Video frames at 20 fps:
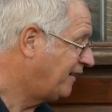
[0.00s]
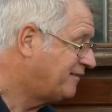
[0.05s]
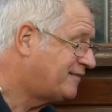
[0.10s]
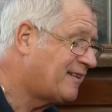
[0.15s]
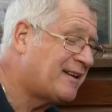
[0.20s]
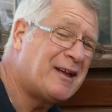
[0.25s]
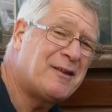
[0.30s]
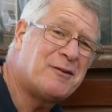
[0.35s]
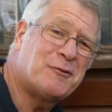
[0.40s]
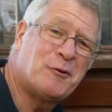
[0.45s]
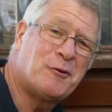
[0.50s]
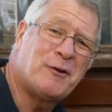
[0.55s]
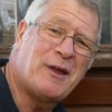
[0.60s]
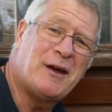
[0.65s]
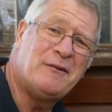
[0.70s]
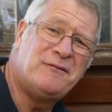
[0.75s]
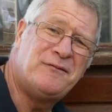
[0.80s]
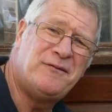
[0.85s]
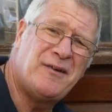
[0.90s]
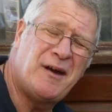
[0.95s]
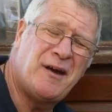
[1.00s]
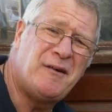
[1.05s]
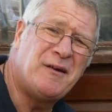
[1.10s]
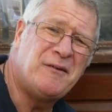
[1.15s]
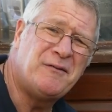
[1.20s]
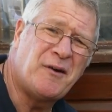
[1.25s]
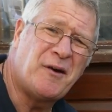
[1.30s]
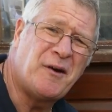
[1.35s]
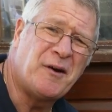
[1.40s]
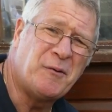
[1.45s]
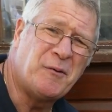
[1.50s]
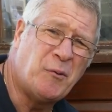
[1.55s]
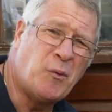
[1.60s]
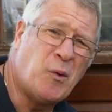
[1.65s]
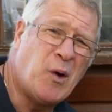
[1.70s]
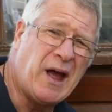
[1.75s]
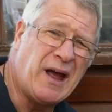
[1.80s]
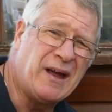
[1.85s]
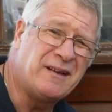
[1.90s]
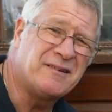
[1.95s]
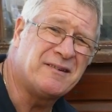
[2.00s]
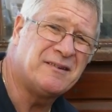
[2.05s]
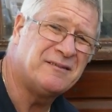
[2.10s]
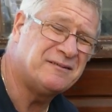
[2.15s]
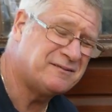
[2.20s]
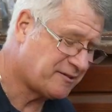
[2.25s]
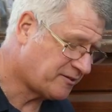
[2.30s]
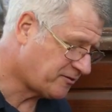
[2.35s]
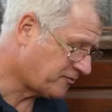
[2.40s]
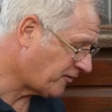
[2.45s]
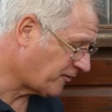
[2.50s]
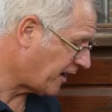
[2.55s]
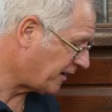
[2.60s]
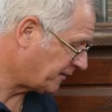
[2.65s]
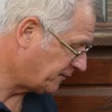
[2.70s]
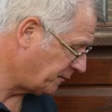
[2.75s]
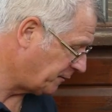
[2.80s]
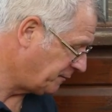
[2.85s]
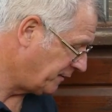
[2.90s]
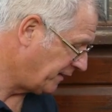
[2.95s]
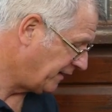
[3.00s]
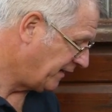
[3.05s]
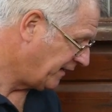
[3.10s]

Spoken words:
digging through all that very, very wet sphagnum,